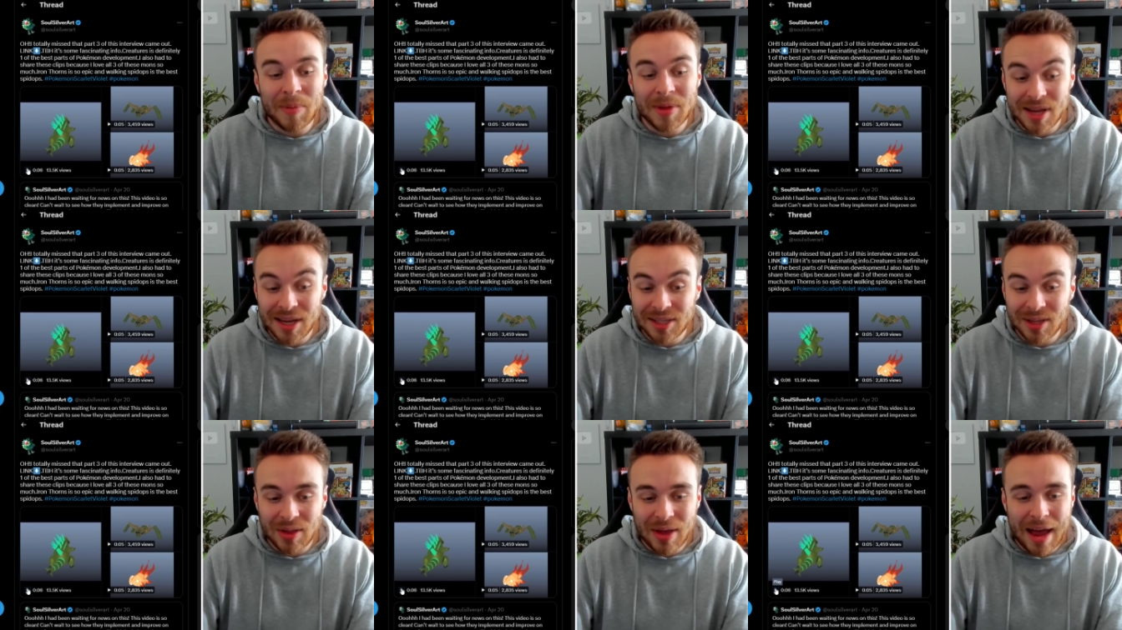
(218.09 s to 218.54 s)
But
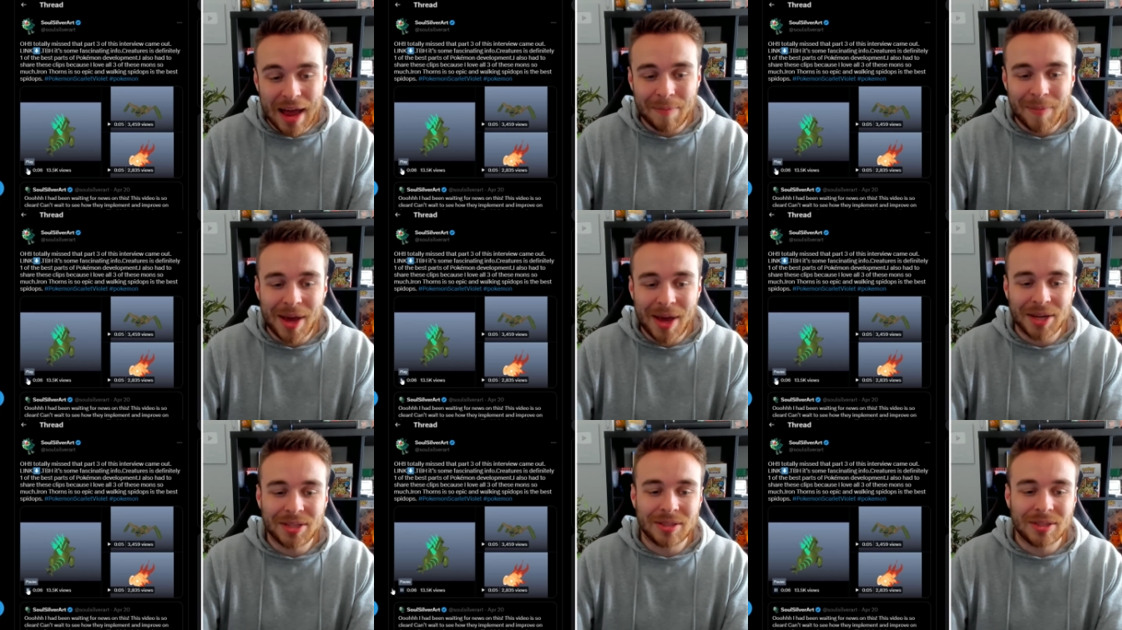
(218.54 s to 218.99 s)
these are the
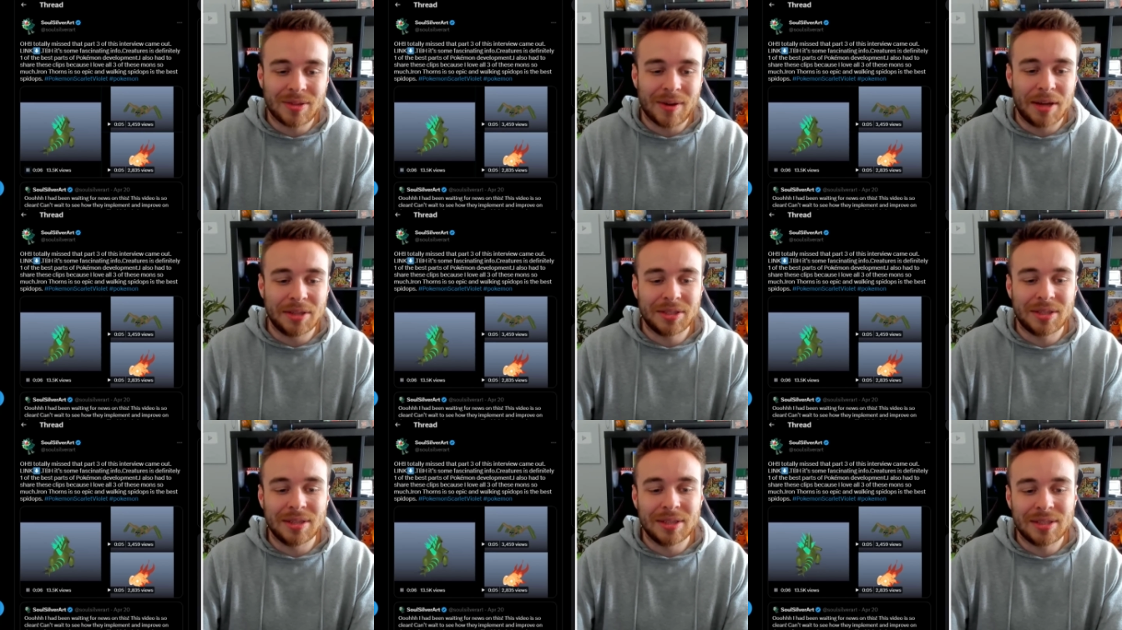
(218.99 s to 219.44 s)
animations. So
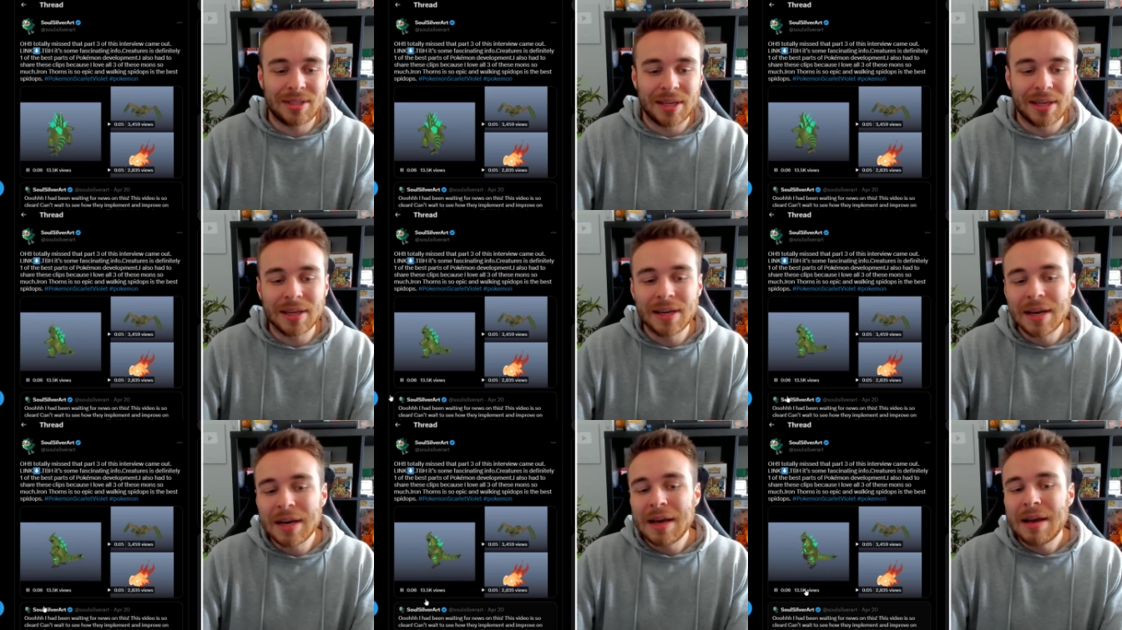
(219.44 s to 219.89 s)
as you can
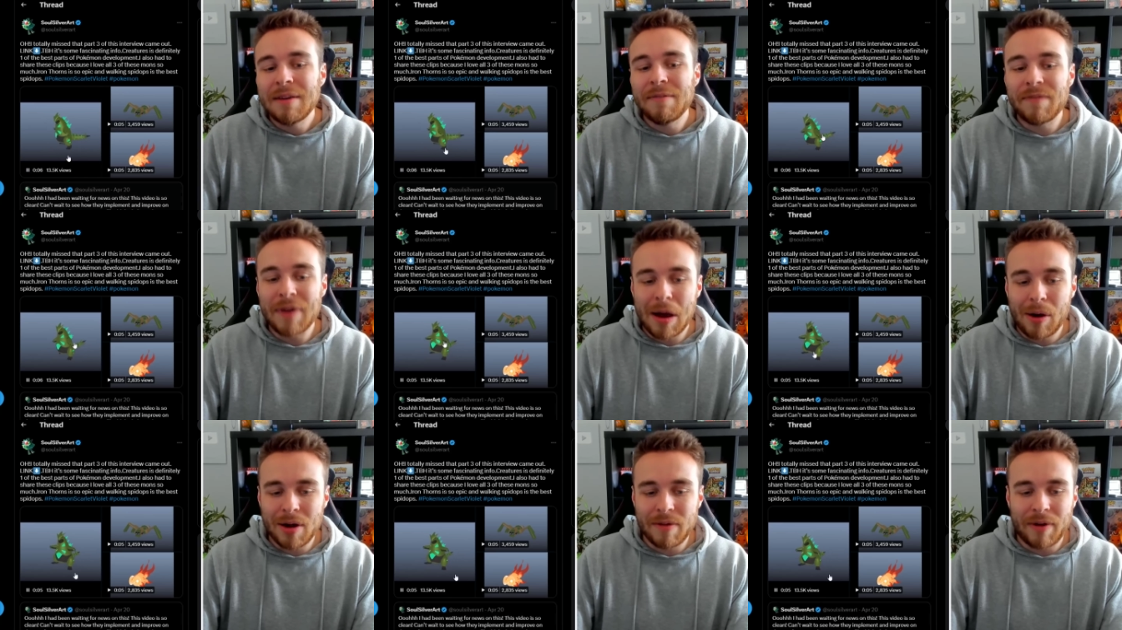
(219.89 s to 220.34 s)
see,
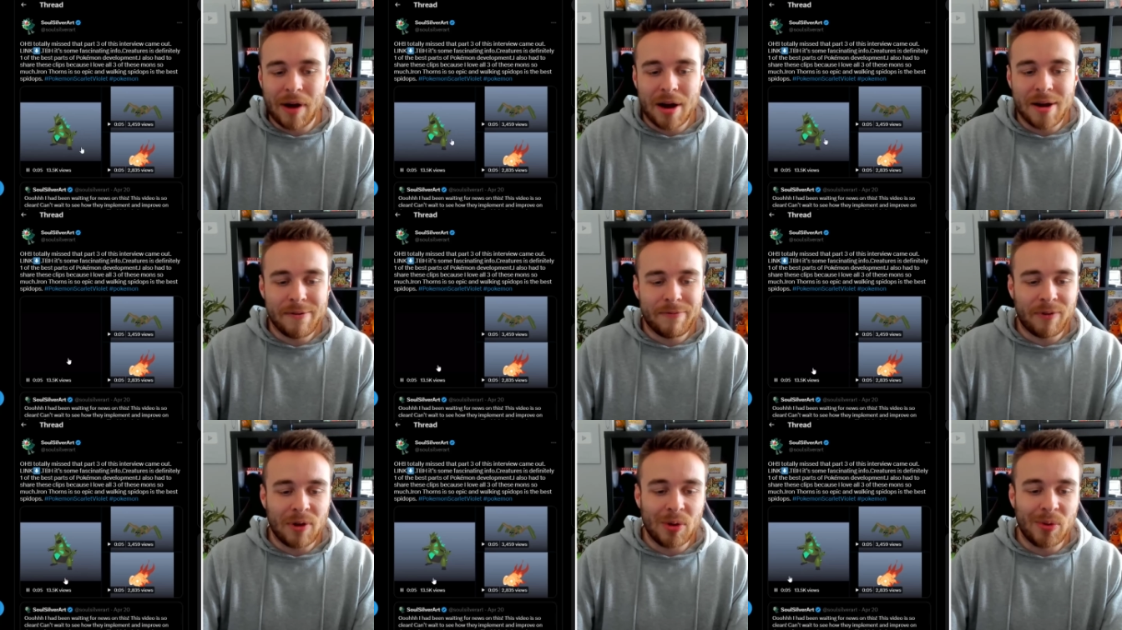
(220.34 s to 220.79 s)
very,
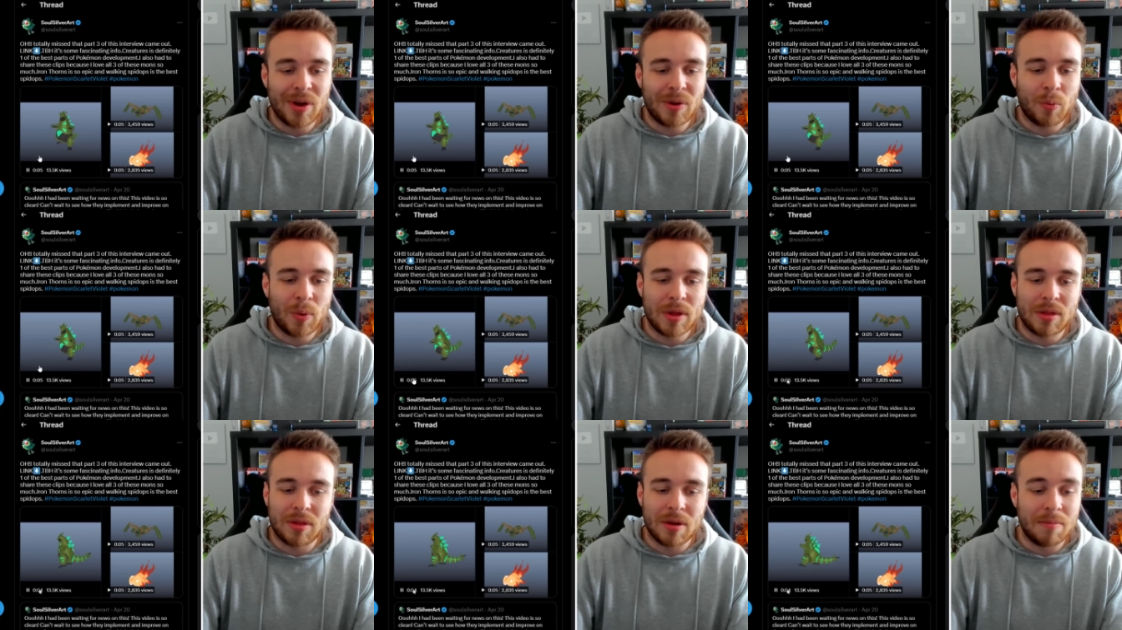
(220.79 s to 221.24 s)
very
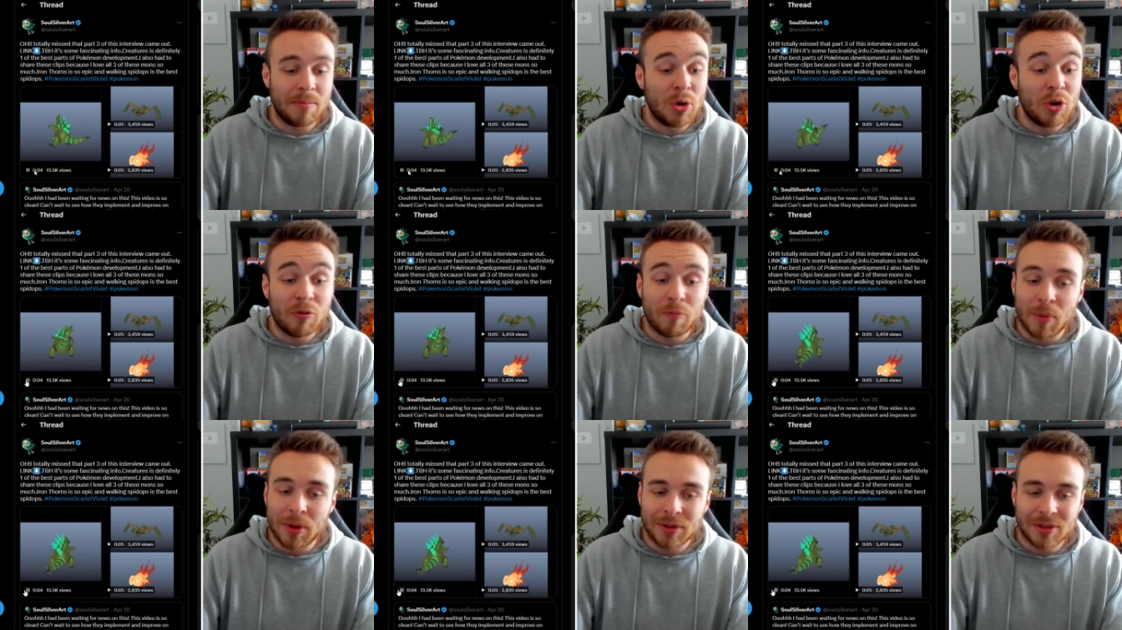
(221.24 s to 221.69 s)
fluid with the
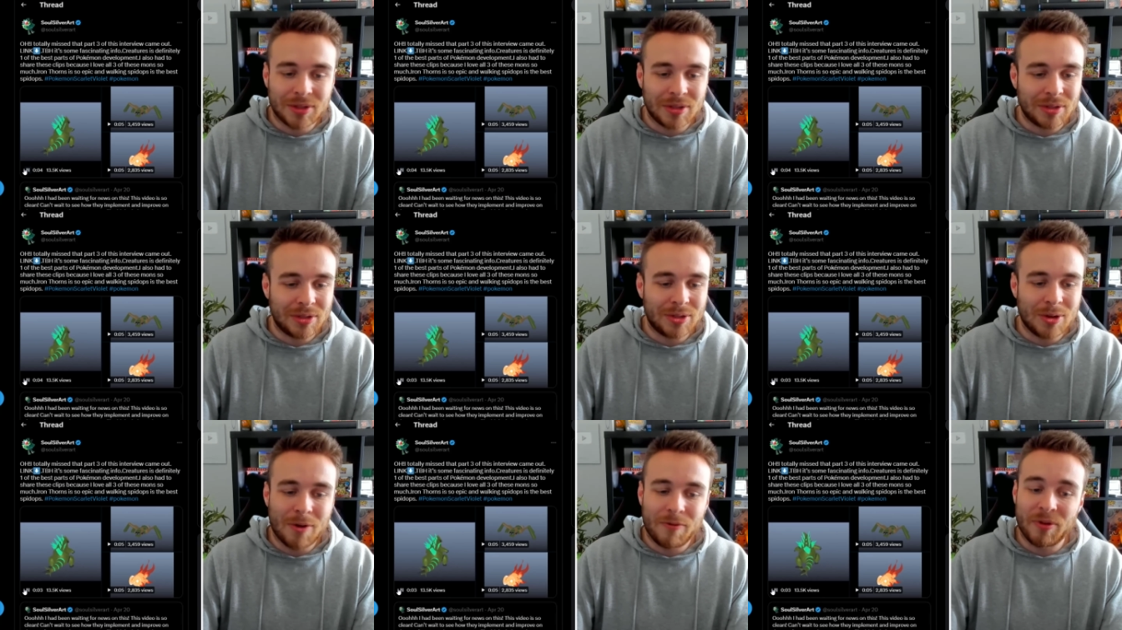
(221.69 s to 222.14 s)
movements
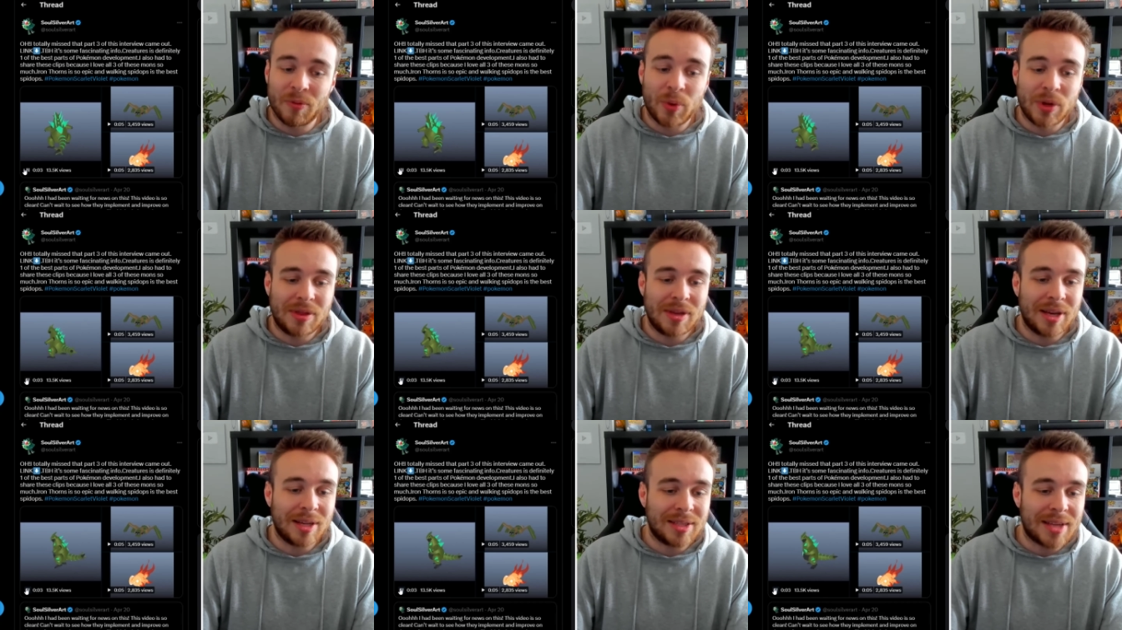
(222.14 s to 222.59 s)
and stuff and
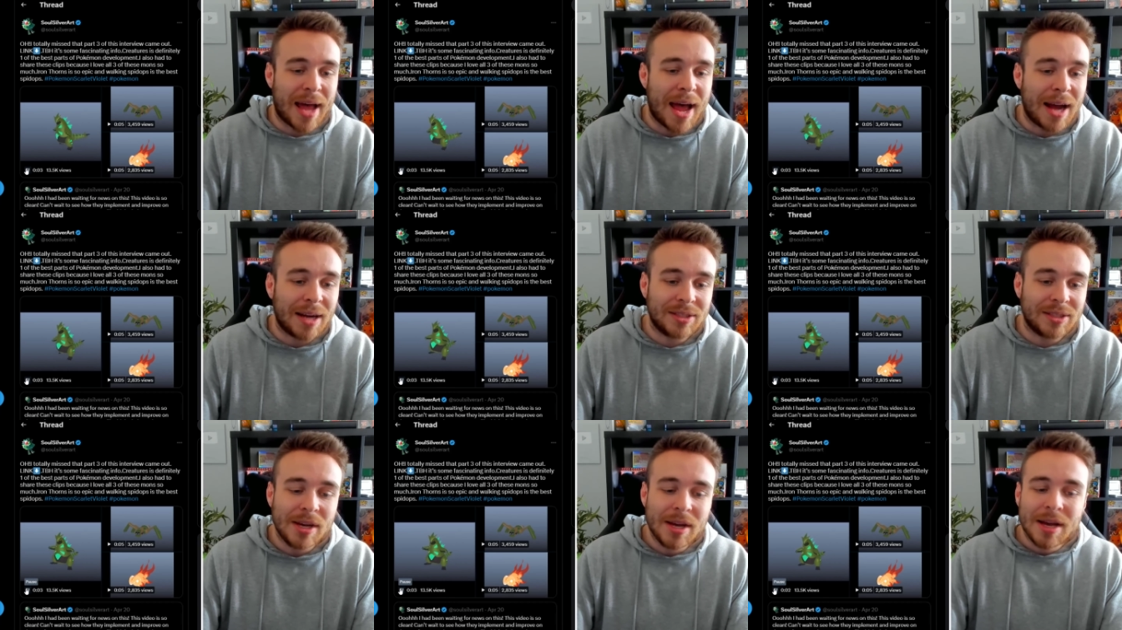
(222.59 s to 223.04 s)
with the
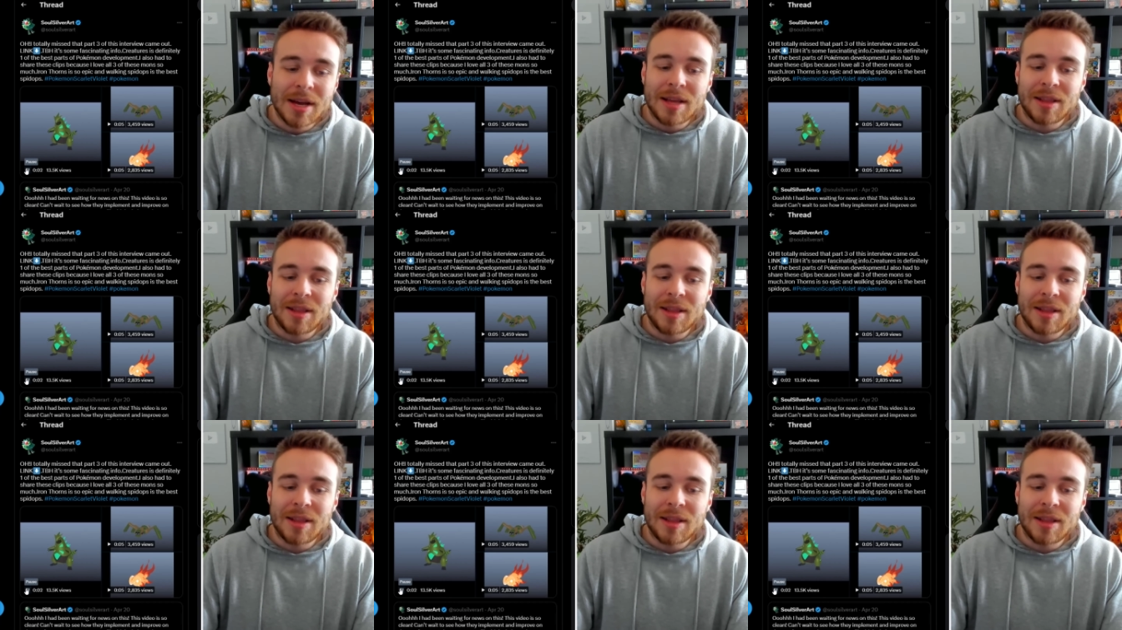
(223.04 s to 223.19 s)
attacks.